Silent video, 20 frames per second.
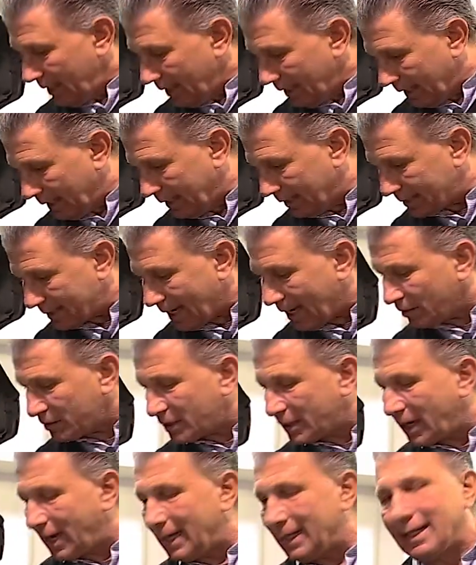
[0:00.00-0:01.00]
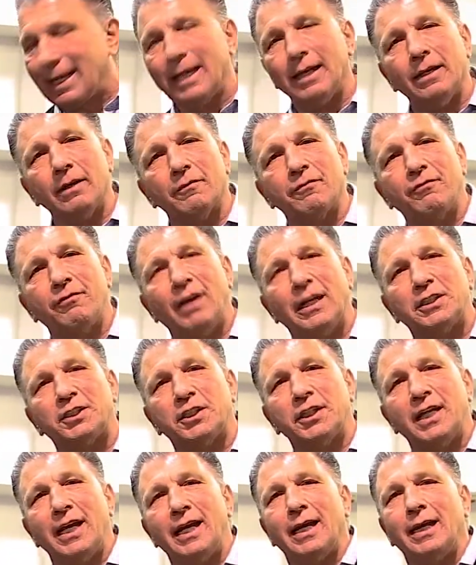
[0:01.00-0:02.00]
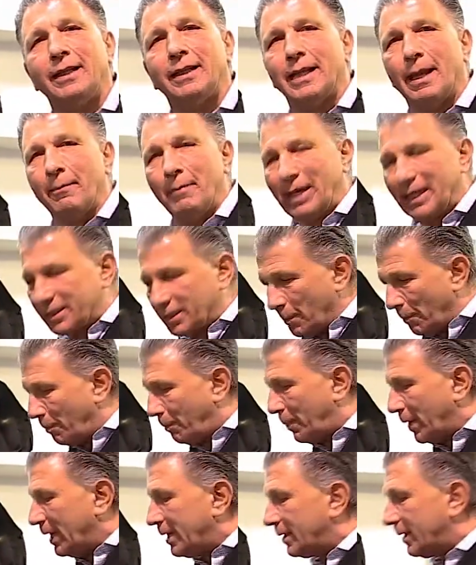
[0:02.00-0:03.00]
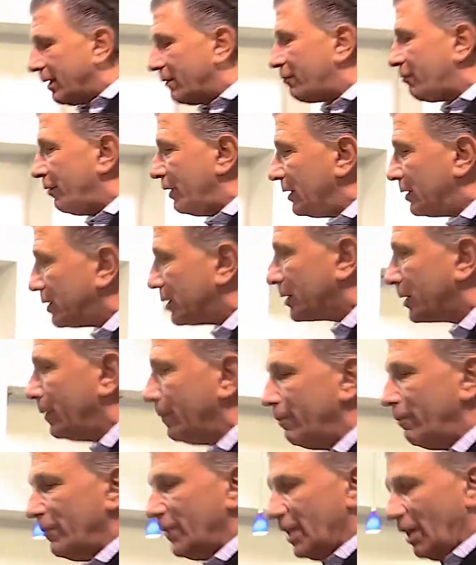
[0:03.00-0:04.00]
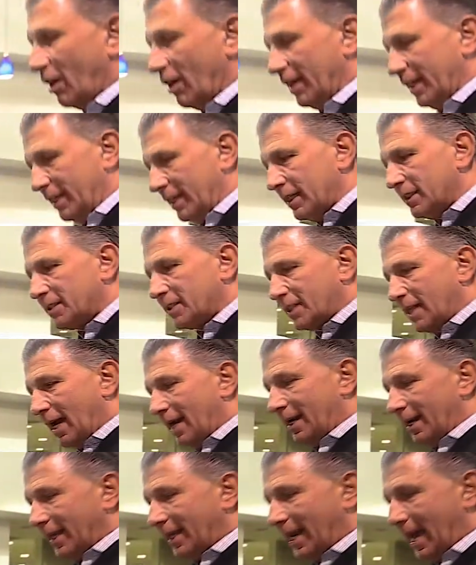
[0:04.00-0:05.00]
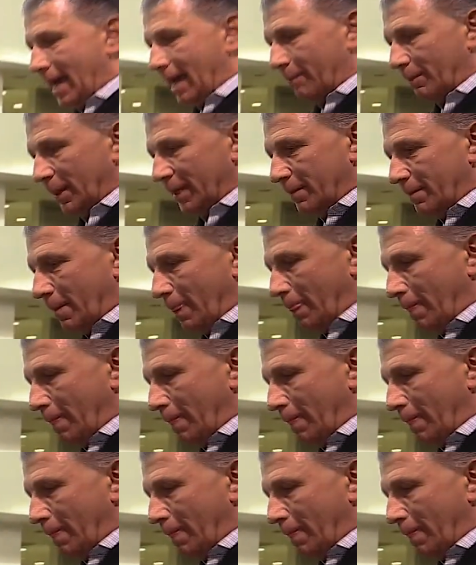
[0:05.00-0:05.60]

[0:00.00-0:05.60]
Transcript: it is outside getting the fresh air. That makes a big difference on the inside of the cabin.